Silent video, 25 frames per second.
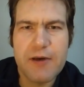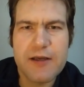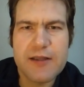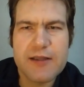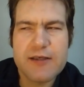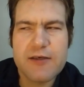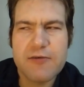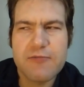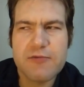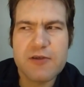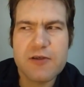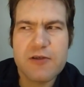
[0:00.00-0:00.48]
I
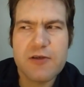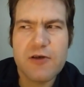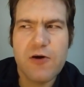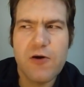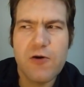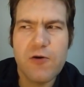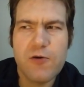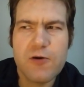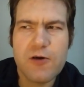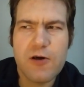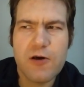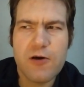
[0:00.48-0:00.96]
think it was
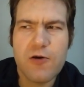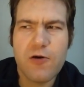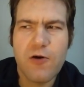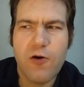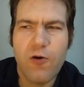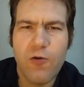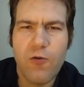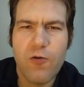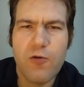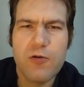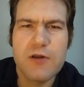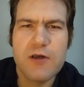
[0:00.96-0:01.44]

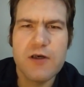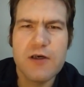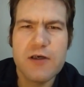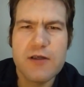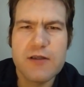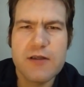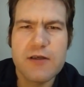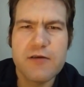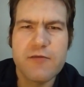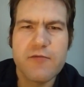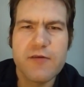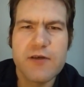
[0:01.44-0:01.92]
Coca-Cola
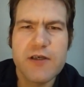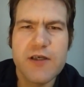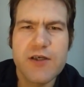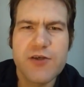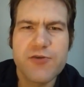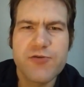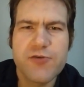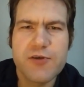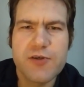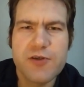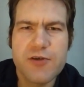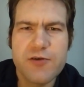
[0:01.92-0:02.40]
that
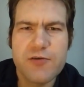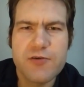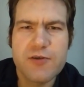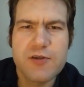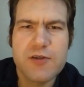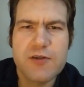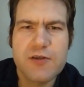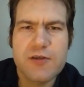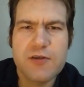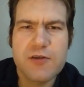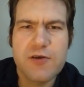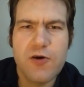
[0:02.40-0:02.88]
reintroduced